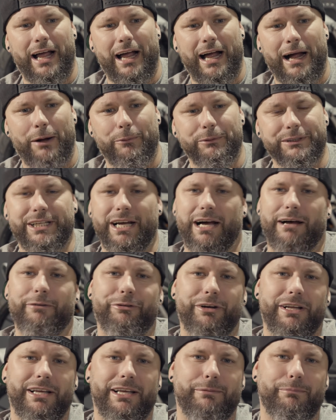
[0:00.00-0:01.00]
I was
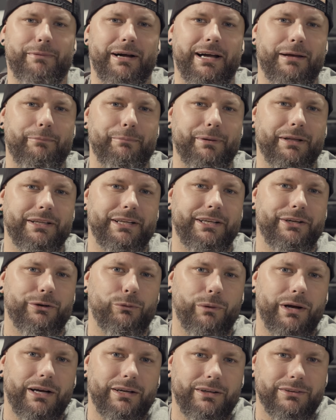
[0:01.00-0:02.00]
confident in my ability to
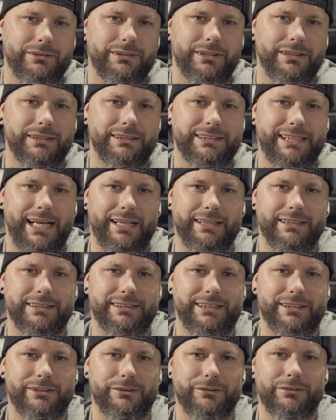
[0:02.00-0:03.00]
weld stainless
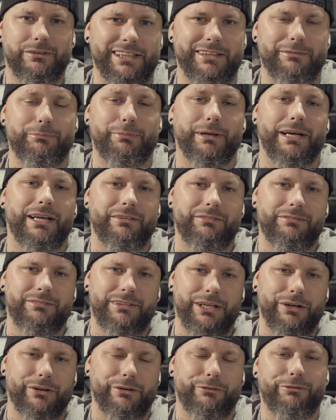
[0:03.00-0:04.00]
steel, but
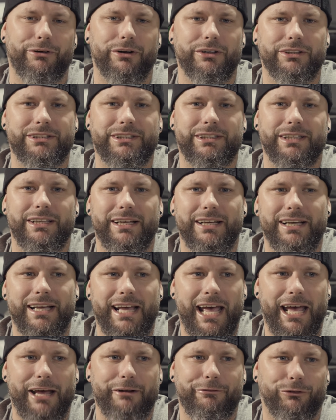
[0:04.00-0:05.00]
the first
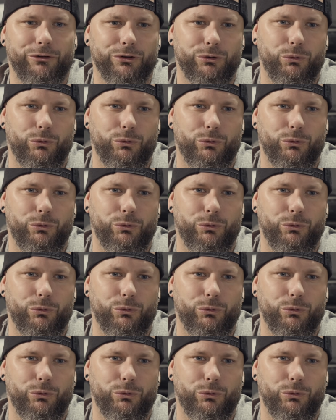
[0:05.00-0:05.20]
handful of